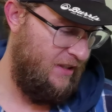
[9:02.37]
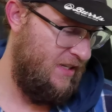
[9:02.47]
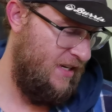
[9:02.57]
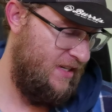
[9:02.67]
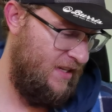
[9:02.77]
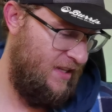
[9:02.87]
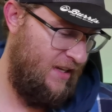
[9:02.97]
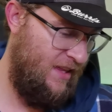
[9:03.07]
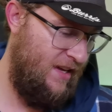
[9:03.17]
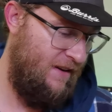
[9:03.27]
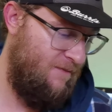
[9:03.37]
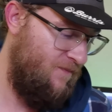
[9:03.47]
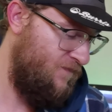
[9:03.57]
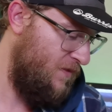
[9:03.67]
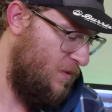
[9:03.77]
aspect yet. I think
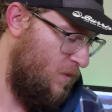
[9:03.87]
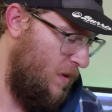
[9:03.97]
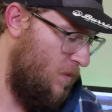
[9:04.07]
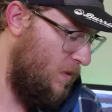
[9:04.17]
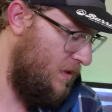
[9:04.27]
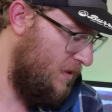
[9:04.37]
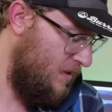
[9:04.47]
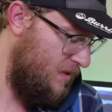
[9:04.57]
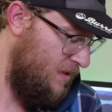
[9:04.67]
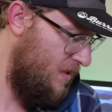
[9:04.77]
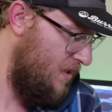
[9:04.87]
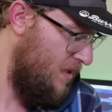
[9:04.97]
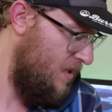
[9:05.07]
then we will